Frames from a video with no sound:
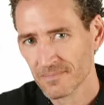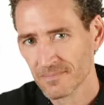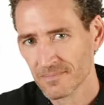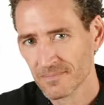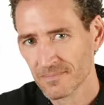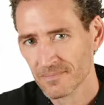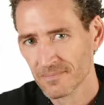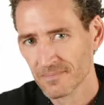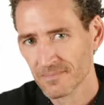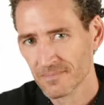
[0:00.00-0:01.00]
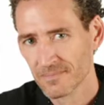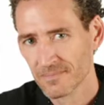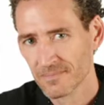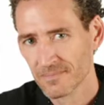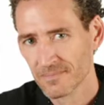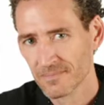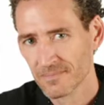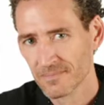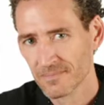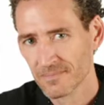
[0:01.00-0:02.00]

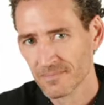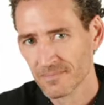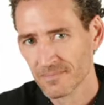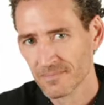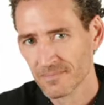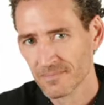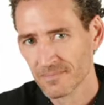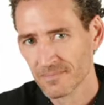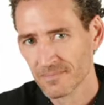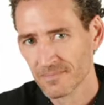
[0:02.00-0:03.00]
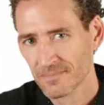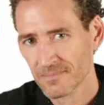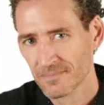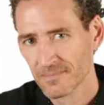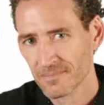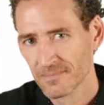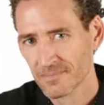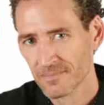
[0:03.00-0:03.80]
(no lip movement)